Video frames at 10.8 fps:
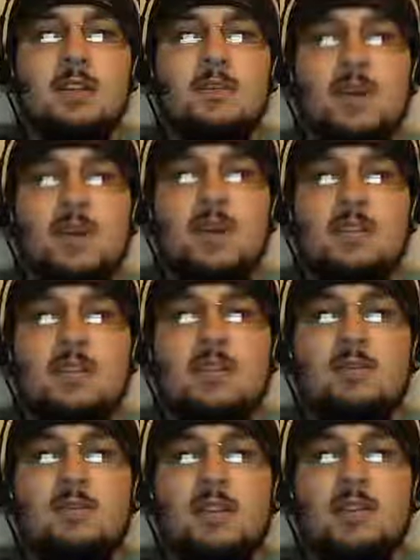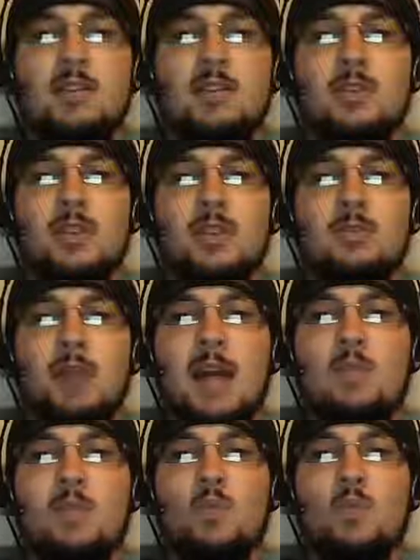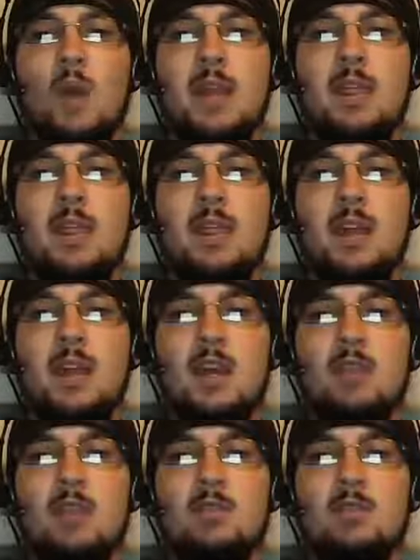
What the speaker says: the fallacy of false choice, black and white thinking,